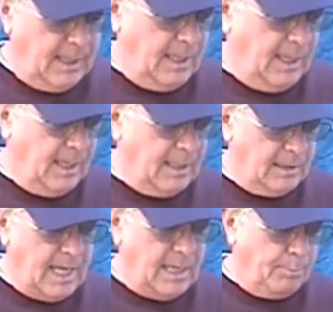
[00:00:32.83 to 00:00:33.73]
and
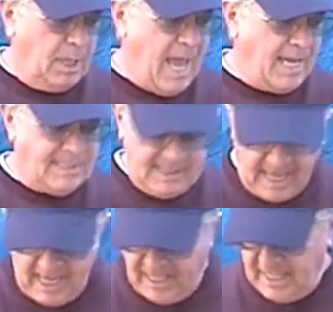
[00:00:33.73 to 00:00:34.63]
a lot of black
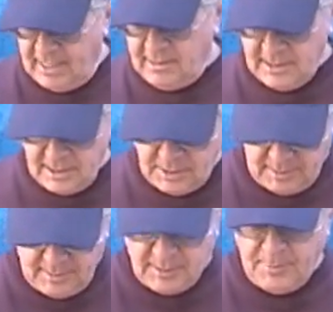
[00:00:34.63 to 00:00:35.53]
staining,
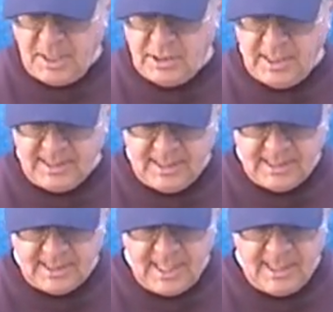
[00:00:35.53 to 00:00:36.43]
especially at
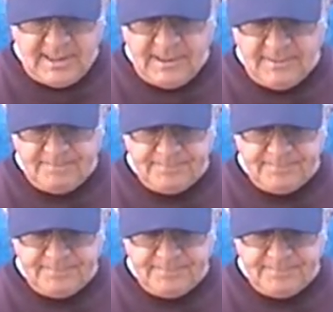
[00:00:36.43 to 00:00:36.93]
this end.